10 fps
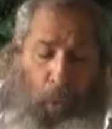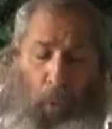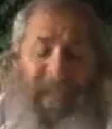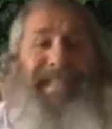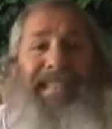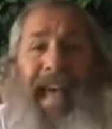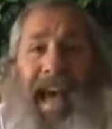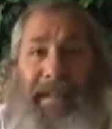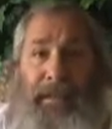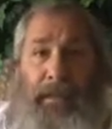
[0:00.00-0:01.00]
What is
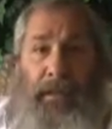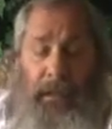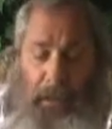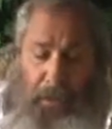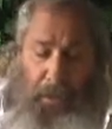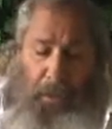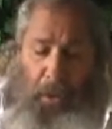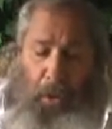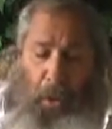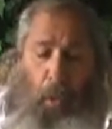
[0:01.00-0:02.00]
that?
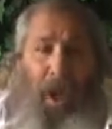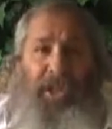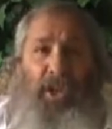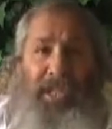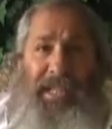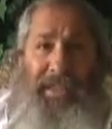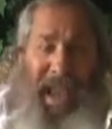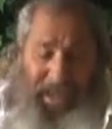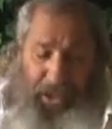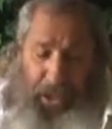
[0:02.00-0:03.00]
What good did
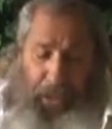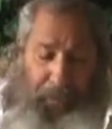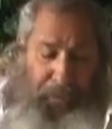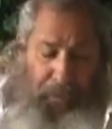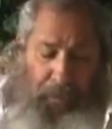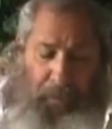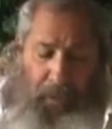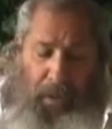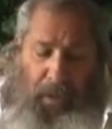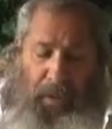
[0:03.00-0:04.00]
that do?
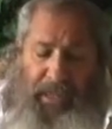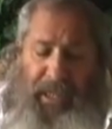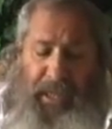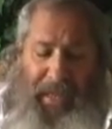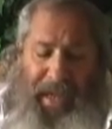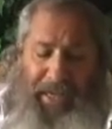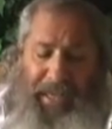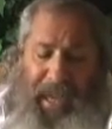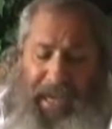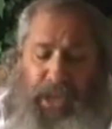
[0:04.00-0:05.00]
That is
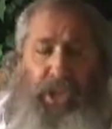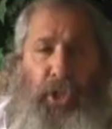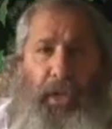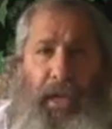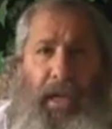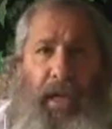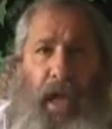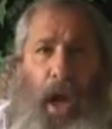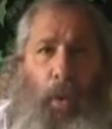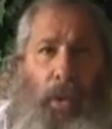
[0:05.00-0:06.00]
like shooting
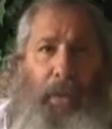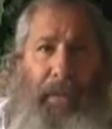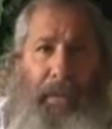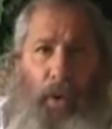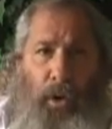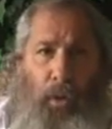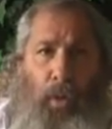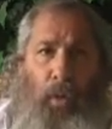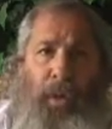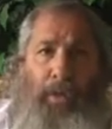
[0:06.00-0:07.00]
a would-be
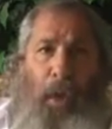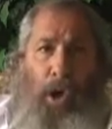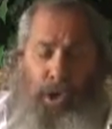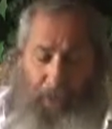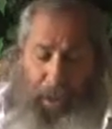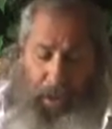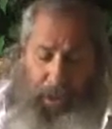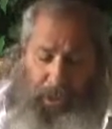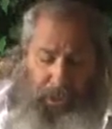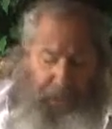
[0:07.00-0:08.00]
murderer with
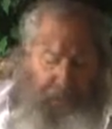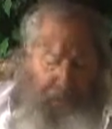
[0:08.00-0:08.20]
marshmallows.